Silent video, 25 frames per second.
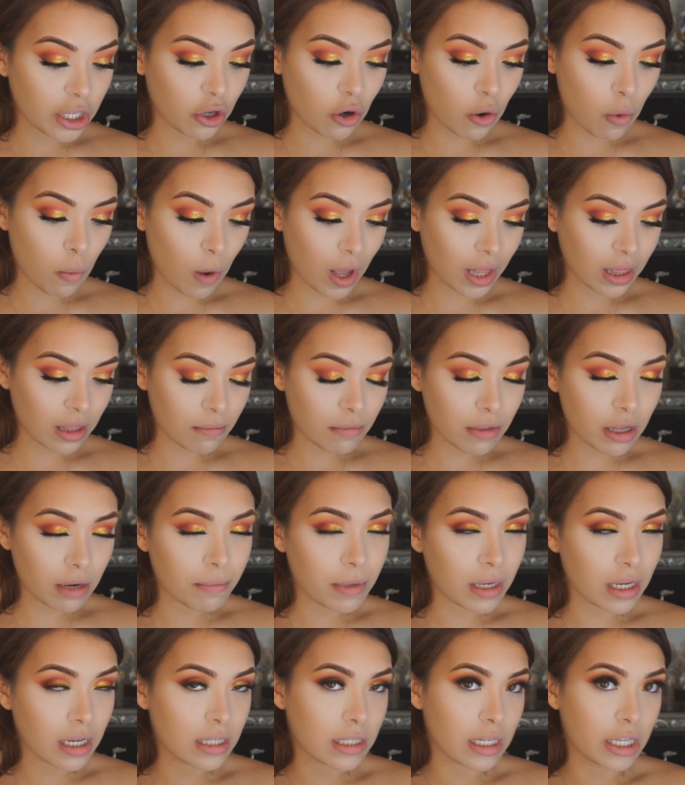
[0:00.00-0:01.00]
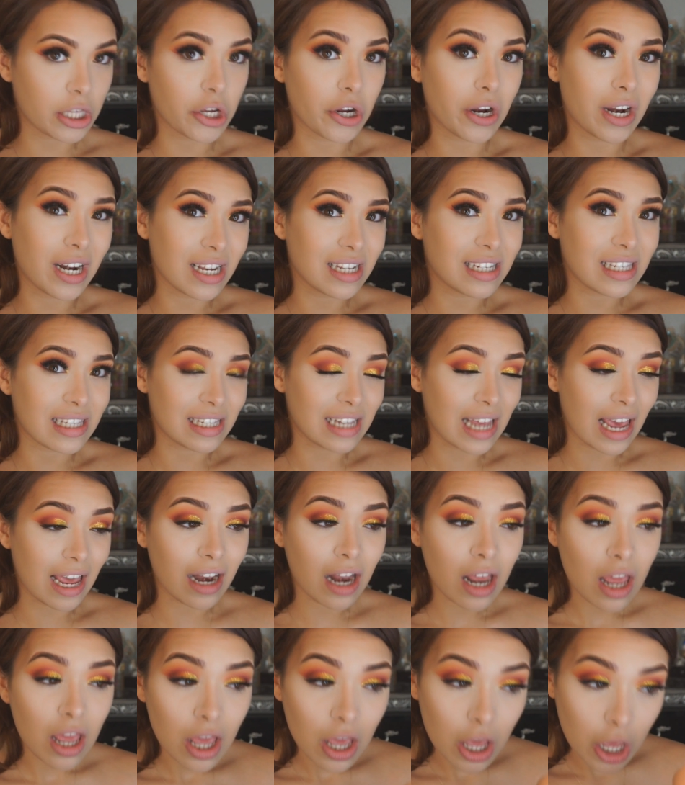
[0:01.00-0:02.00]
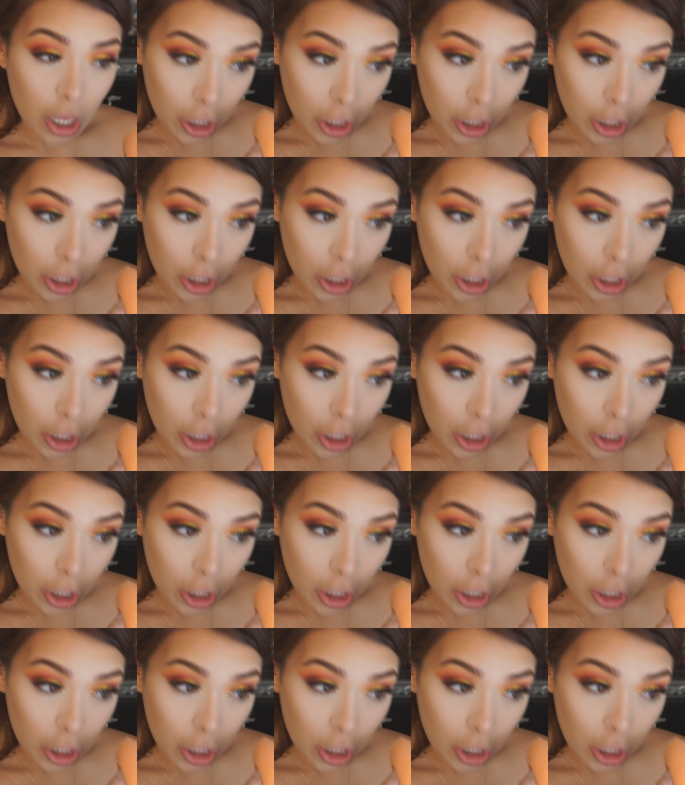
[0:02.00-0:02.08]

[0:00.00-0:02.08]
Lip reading: and you don't want them there because then you're going to set